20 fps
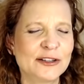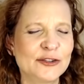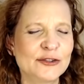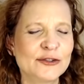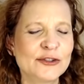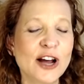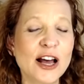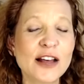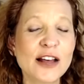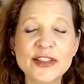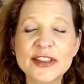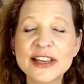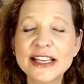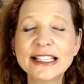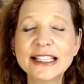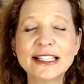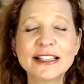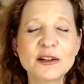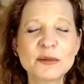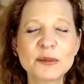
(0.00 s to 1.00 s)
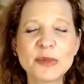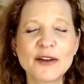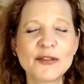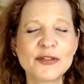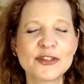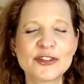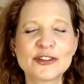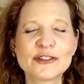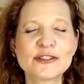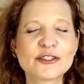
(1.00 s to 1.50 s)
you're not thinking
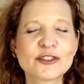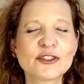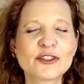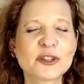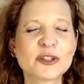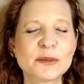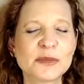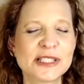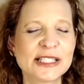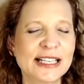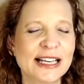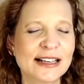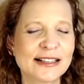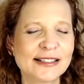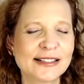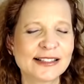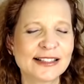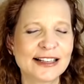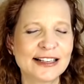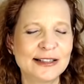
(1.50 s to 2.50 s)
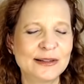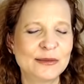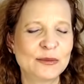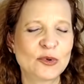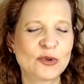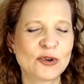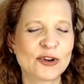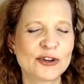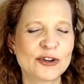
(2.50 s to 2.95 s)
about the circumstance anymore.